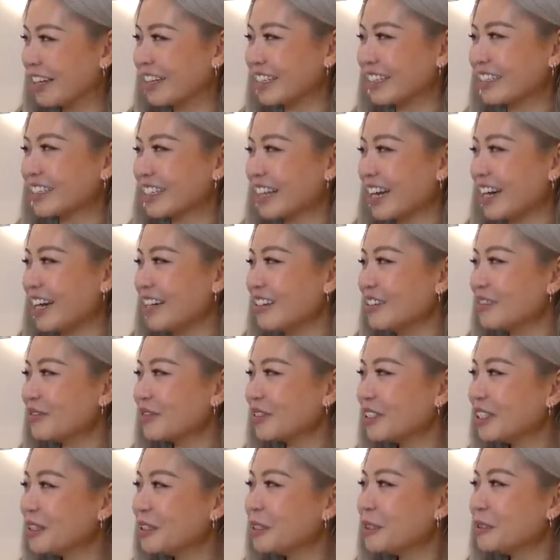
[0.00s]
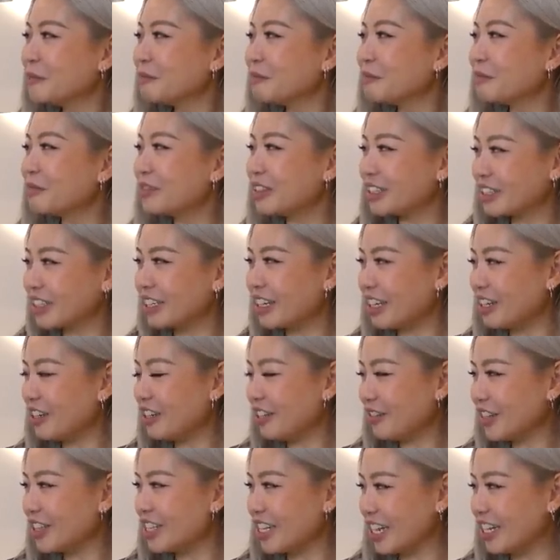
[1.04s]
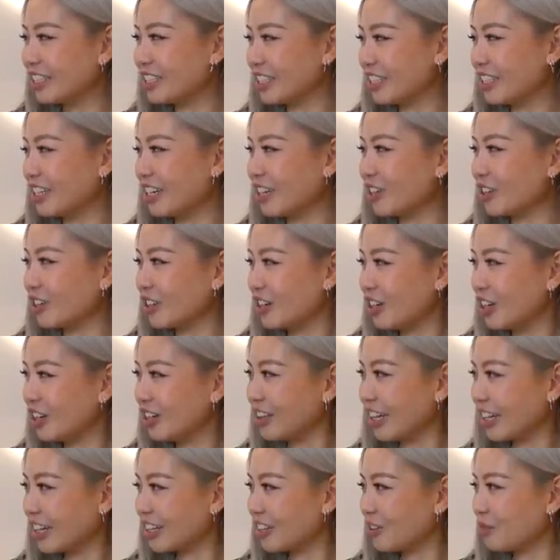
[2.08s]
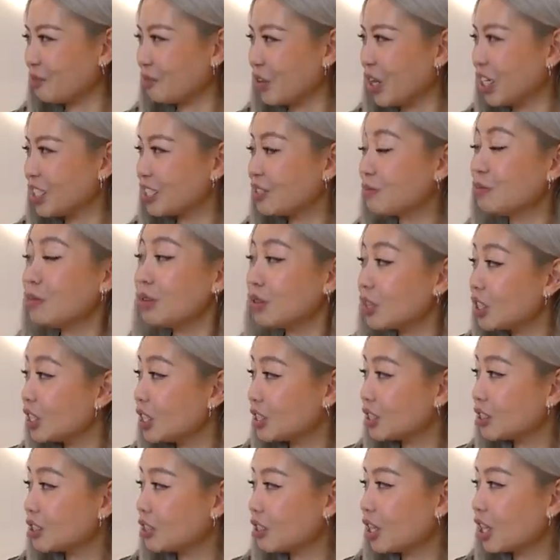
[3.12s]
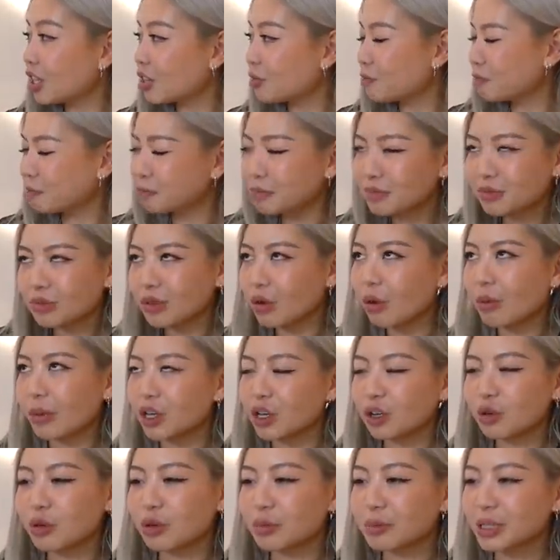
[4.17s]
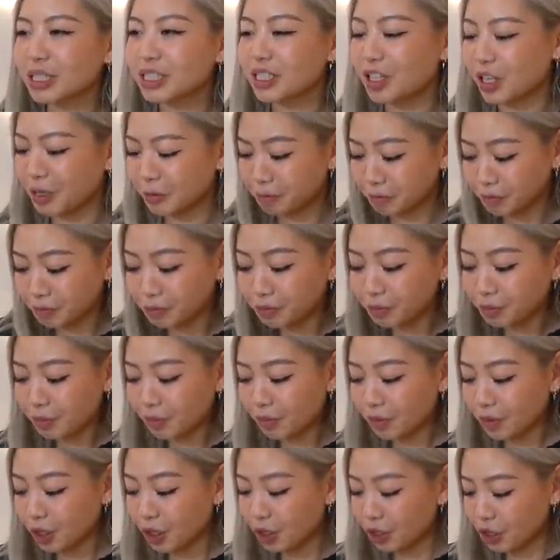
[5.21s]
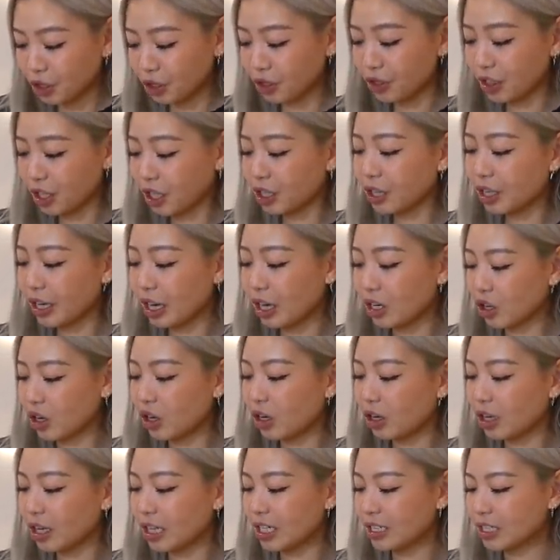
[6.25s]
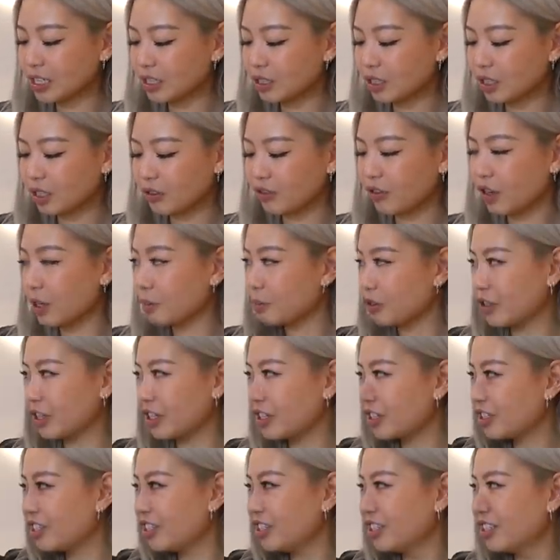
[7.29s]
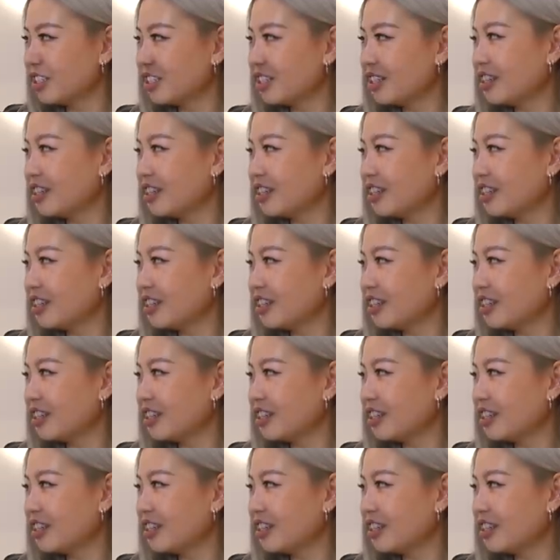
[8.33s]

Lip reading: It's kind of... Can you even taste any alcohol? Like, has this, like, oh my god, what am I saying? Do you think the alcohol has evaporated?